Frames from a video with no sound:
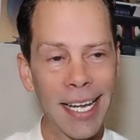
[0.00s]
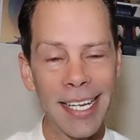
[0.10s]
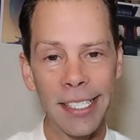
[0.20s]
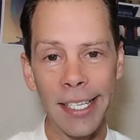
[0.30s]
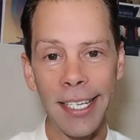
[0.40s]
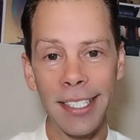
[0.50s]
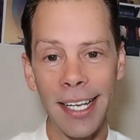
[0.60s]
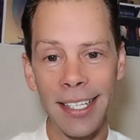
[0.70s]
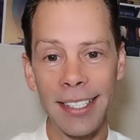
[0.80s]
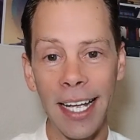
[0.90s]
He says,
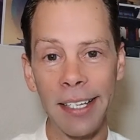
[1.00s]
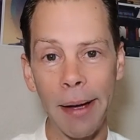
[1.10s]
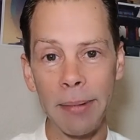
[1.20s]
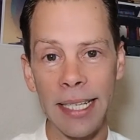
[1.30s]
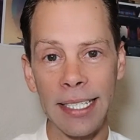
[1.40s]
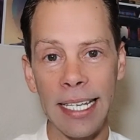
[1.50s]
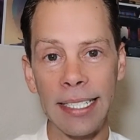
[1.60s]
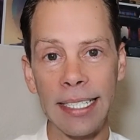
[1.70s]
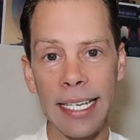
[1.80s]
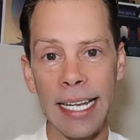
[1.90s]
Sai Baba says,
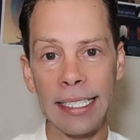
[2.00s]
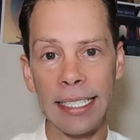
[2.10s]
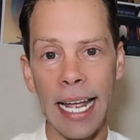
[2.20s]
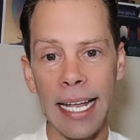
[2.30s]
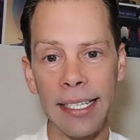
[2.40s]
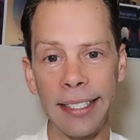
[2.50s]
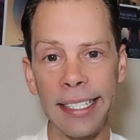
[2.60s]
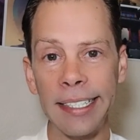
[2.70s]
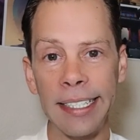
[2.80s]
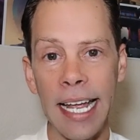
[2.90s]
his taste
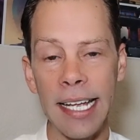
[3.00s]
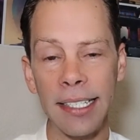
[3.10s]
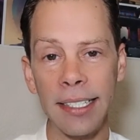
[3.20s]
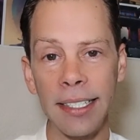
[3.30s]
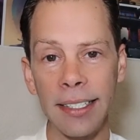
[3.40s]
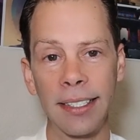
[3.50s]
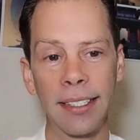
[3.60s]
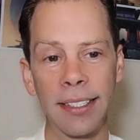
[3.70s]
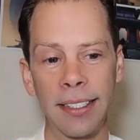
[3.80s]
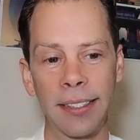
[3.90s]
is test.
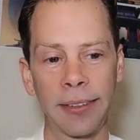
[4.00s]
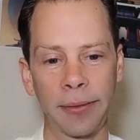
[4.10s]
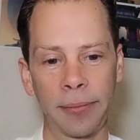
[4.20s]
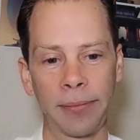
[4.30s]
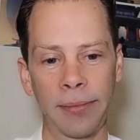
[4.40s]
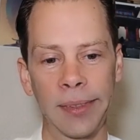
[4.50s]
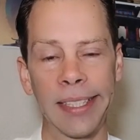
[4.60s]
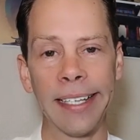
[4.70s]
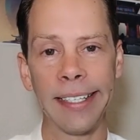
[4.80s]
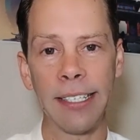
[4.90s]

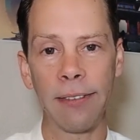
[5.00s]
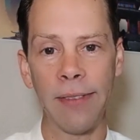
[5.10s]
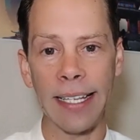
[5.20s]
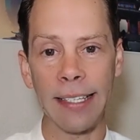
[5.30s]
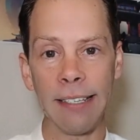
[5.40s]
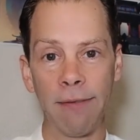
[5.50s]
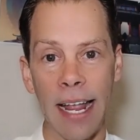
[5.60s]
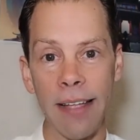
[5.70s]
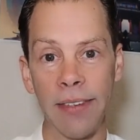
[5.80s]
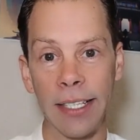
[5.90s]
That's his
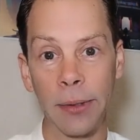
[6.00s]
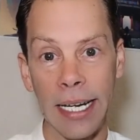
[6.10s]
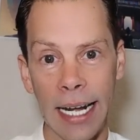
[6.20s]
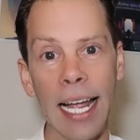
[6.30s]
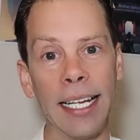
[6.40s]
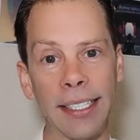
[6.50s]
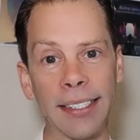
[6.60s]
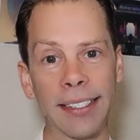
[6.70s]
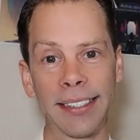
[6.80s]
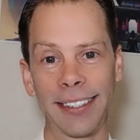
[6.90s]
flavor. That's what he
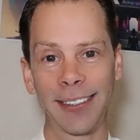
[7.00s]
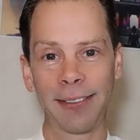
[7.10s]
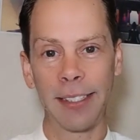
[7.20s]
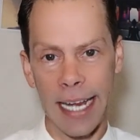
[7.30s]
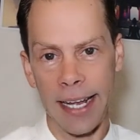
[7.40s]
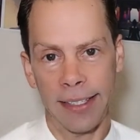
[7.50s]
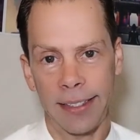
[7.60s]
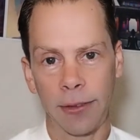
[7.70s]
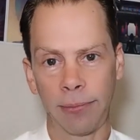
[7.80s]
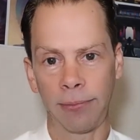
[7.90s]
likes.
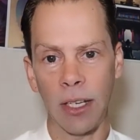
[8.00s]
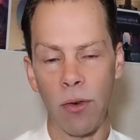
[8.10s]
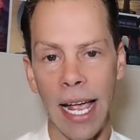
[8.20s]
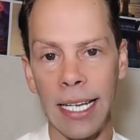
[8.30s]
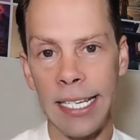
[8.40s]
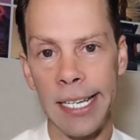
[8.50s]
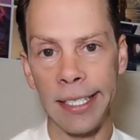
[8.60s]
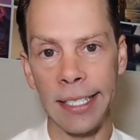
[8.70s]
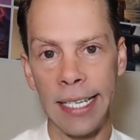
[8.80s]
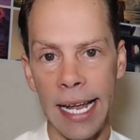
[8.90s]
Test. That reality
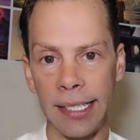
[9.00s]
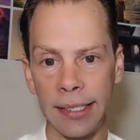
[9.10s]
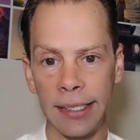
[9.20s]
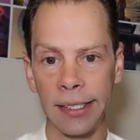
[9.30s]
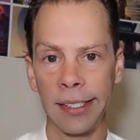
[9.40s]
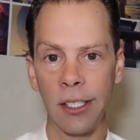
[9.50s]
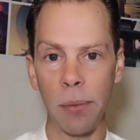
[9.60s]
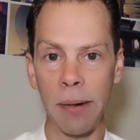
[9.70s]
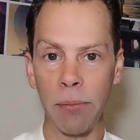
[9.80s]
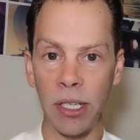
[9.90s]
is a test. You're
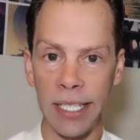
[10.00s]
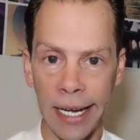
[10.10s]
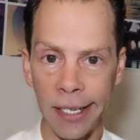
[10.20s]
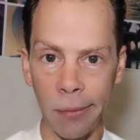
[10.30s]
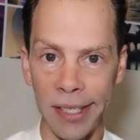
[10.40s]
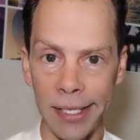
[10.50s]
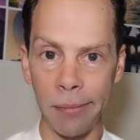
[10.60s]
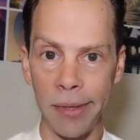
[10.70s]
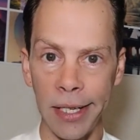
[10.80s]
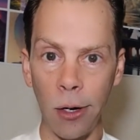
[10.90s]
being presented with
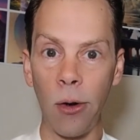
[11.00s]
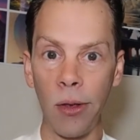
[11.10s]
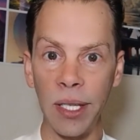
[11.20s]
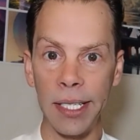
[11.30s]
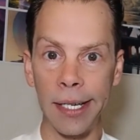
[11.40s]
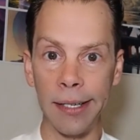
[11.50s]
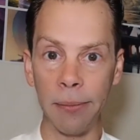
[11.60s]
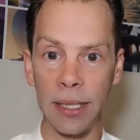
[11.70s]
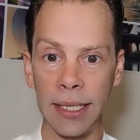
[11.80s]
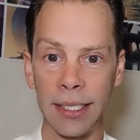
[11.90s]
something all the time.